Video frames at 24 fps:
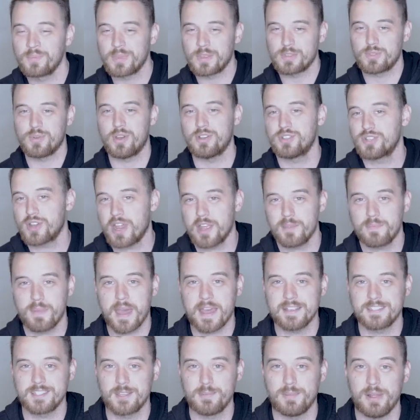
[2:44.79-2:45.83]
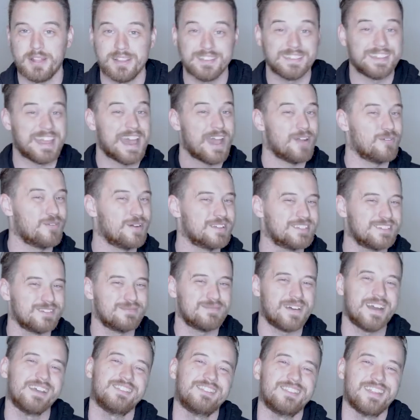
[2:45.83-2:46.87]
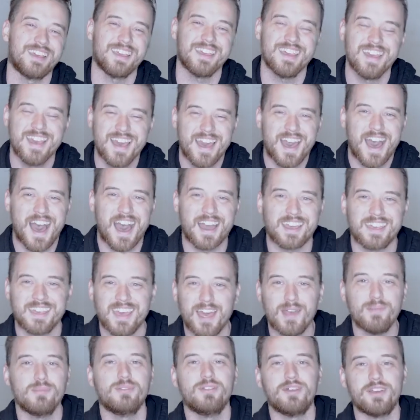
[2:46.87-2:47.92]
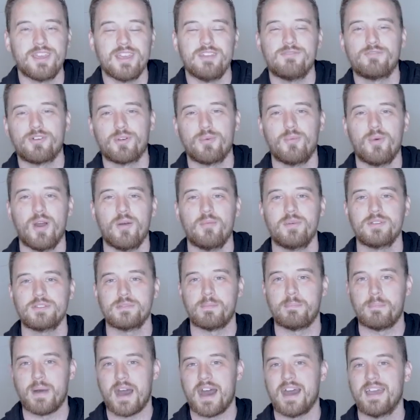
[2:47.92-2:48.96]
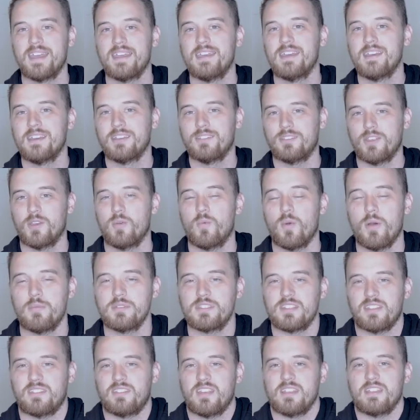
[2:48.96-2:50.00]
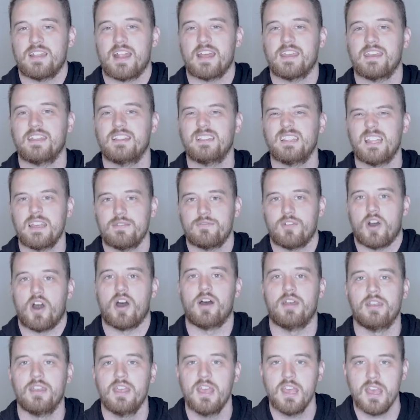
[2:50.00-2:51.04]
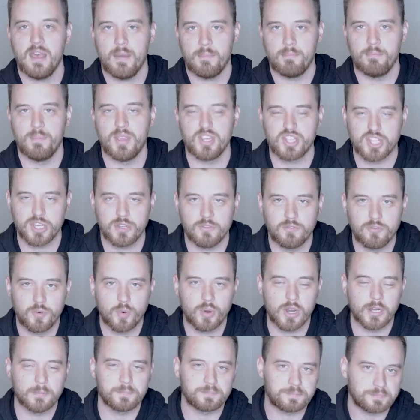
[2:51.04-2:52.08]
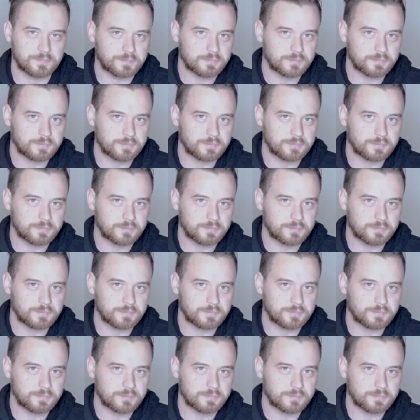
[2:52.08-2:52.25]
So I tried basketball. That wasn't my thing. I kept looking for what was my thing. What was the thing that I could live on mission for? And